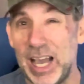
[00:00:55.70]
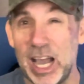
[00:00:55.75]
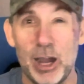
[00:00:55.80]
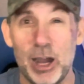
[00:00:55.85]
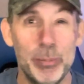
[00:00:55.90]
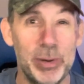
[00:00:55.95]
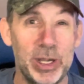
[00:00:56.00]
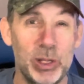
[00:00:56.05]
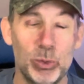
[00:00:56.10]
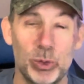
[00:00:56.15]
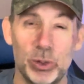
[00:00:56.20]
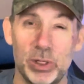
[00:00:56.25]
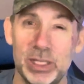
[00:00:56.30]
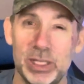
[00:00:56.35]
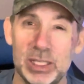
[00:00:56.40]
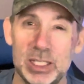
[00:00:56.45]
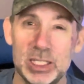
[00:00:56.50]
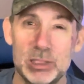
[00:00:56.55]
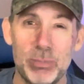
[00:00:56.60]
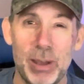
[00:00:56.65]
how many were in
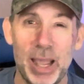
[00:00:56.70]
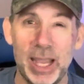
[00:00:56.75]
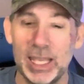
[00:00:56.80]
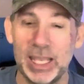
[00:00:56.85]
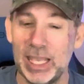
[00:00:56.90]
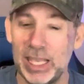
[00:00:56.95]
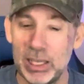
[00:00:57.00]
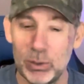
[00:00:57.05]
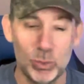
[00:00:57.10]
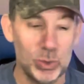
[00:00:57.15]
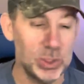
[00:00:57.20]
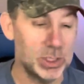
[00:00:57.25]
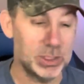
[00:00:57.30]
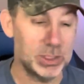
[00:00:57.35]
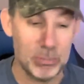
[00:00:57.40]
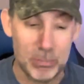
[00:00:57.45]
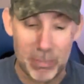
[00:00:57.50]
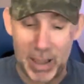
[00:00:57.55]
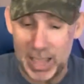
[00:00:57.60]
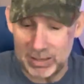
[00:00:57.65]
this bag. It
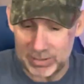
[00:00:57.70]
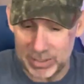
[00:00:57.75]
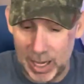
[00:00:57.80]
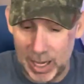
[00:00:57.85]
was massive.